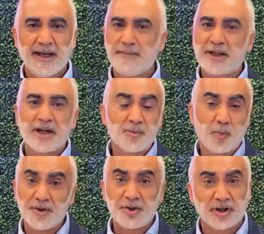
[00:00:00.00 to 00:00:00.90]
Because
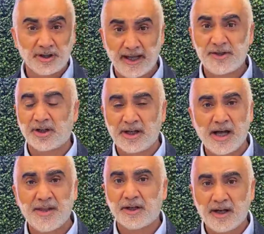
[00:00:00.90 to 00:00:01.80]
once your glands are
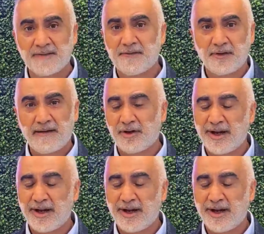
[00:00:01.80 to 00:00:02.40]
gone, they're gone forever.